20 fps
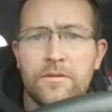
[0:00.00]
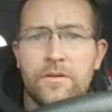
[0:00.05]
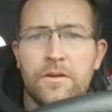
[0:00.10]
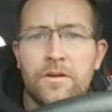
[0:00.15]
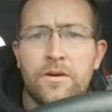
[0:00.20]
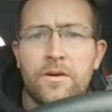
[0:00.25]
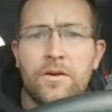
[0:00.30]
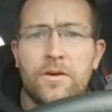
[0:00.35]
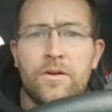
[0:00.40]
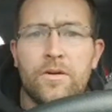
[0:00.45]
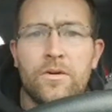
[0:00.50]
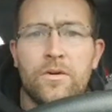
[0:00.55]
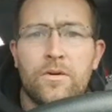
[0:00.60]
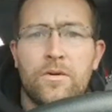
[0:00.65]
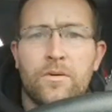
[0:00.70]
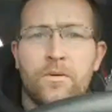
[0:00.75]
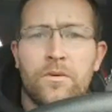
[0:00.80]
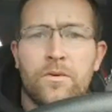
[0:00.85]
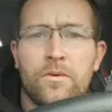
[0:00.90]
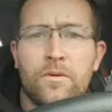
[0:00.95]

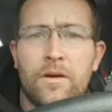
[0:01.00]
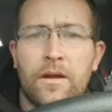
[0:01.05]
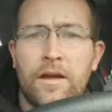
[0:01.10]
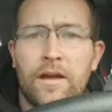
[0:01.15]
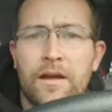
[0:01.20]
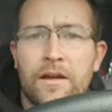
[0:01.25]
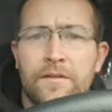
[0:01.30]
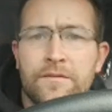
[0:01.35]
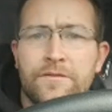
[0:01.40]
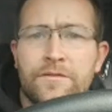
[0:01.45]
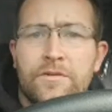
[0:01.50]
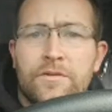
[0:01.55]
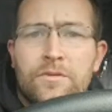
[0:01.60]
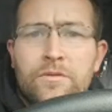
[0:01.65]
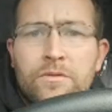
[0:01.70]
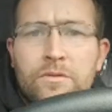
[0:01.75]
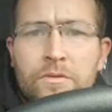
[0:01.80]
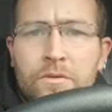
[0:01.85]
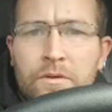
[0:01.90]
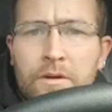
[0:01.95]
No, have
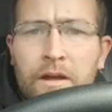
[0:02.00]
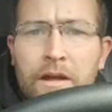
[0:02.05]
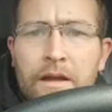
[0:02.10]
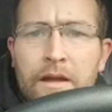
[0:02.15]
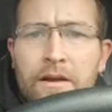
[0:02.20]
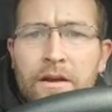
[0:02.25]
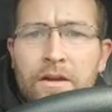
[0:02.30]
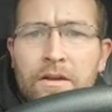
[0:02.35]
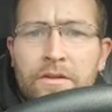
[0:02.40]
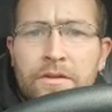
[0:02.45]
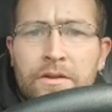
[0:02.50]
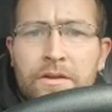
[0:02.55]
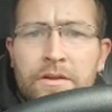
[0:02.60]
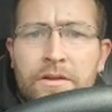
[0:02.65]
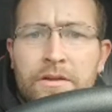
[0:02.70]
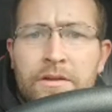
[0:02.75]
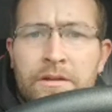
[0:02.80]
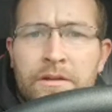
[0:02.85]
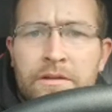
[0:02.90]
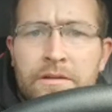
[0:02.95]
to add all the
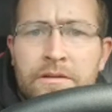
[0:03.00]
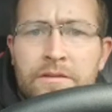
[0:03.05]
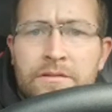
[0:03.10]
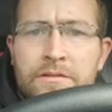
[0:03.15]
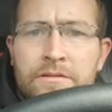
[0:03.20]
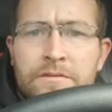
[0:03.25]
goodies.